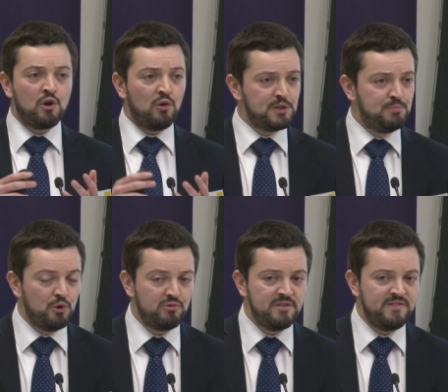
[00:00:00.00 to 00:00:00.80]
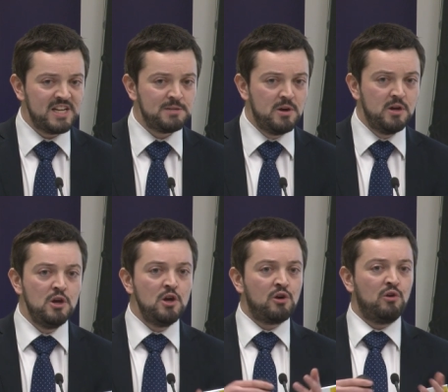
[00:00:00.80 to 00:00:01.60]
cross-border
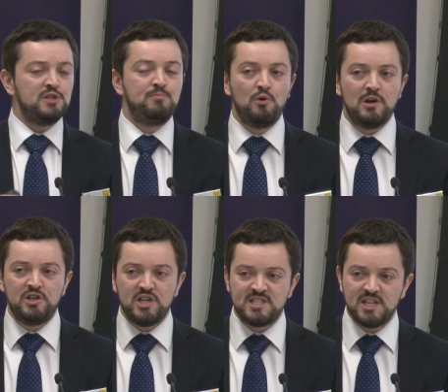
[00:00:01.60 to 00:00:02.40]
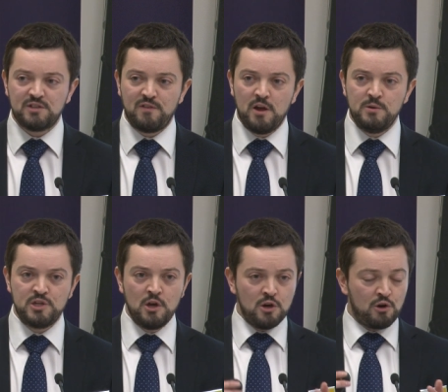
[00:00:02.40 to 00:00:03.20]
investment, cross-border logistics
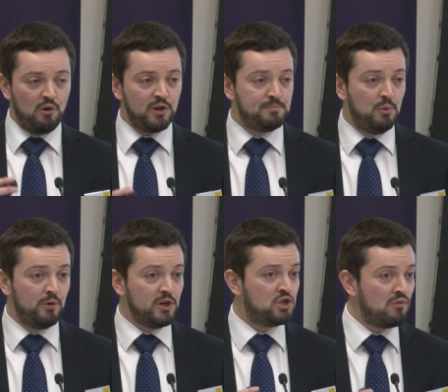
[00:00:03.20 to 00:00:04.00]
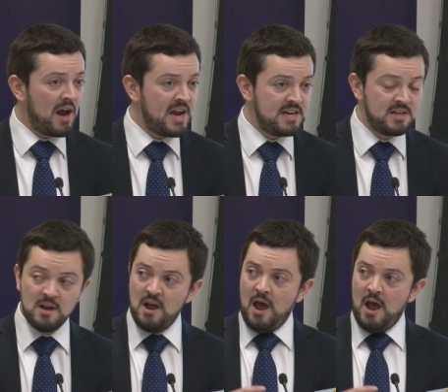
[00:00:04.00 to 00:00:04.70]
flows, cross-border trade.